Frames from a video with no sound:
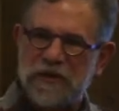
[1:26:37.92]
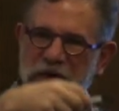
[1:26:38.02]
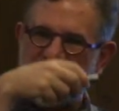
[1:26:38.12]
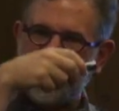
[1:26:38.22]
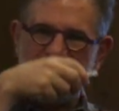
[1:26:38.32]
of
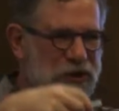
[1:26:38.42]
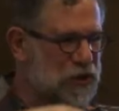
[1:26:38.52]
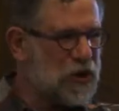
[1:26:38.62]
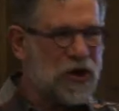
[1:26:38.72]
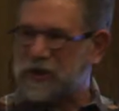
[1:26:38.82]
customers
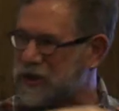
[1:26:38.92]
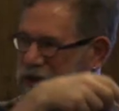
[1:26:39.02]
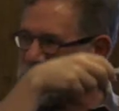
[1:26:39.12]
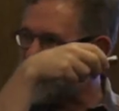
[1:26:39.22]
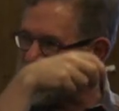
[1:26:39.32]
and guards and
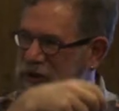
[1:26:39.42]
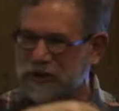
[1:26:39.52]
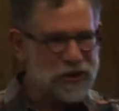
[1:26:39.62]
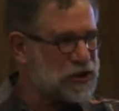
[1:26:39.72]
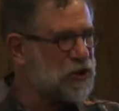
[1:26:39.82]

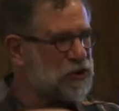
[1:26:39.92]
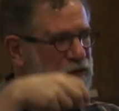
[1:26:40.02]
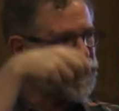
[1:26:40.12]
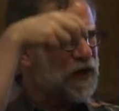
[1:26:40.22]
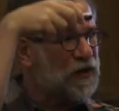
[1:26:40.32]
signatures and
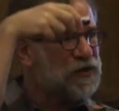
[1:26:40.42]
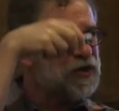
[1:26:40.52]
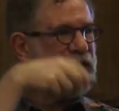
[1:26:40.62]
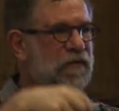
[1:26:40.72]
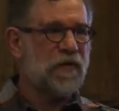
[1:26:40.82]
signature files
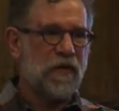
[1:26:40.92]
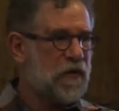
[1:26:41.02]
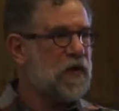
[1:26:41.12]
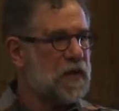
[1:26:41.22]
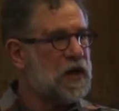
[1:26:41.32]
from the
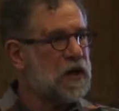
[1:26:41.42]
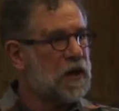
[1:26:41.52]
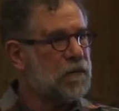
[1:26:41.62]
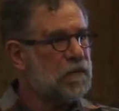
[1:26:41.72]
very beginning.